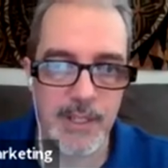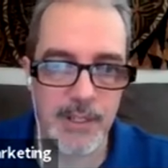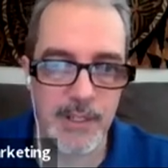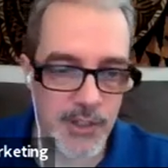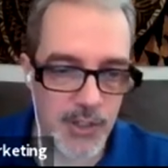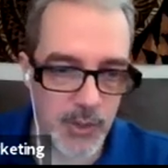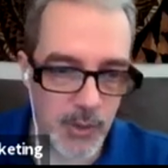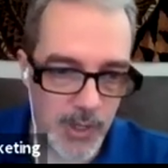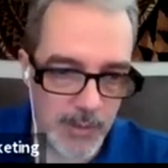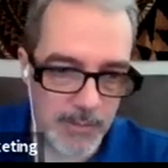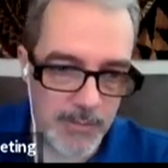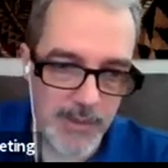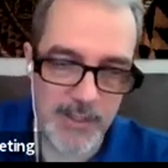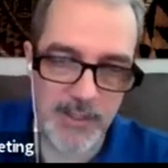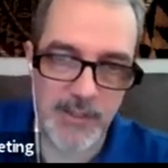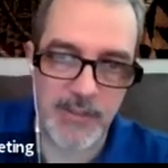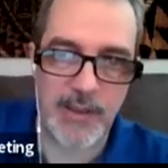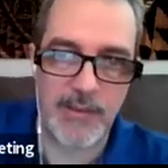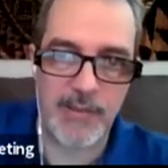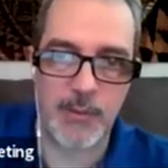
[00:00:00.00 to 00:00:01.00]
Didn't show up,
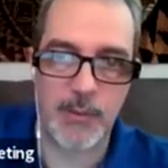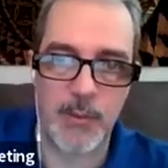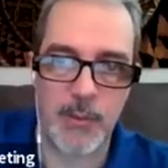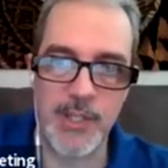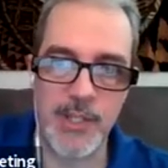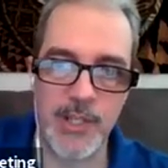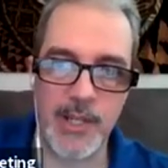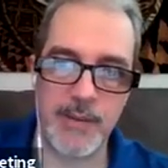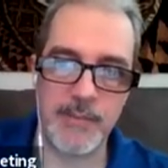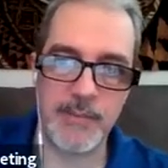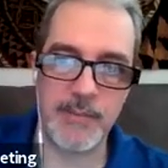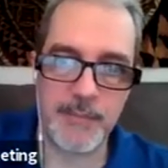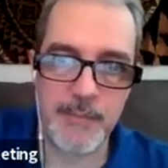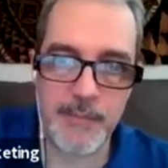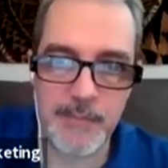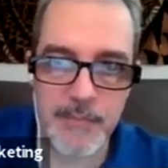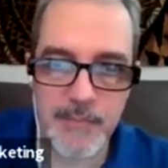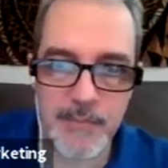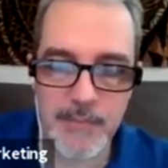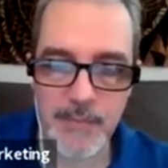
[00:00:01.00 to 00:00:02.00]
I just have to regen,
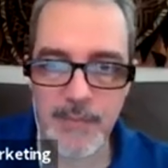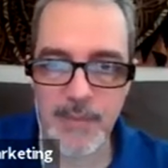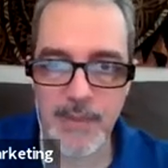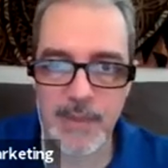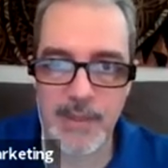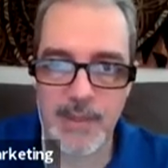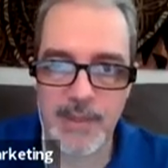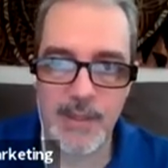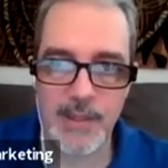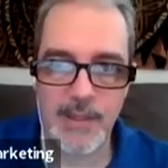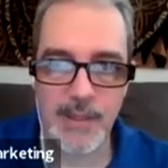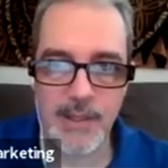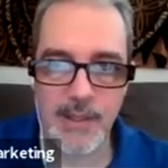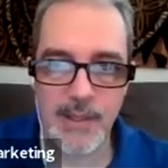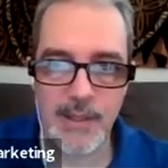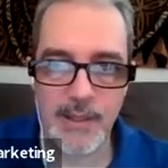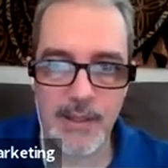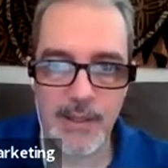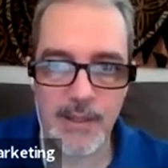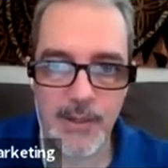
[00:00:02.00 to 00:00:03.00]

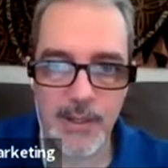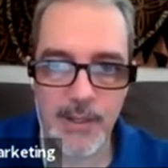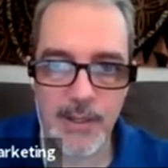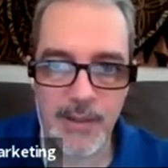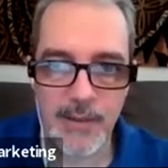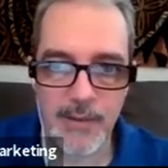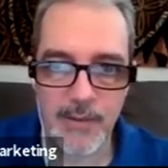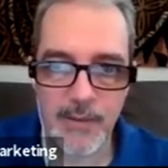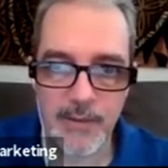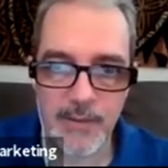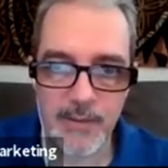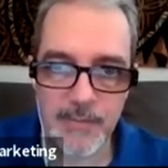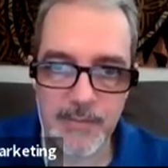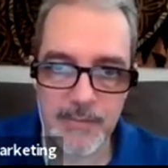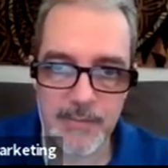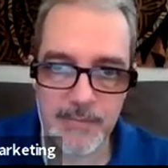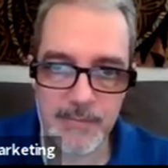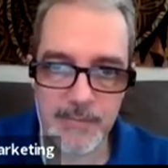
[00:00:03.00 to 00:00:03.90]
and there it is.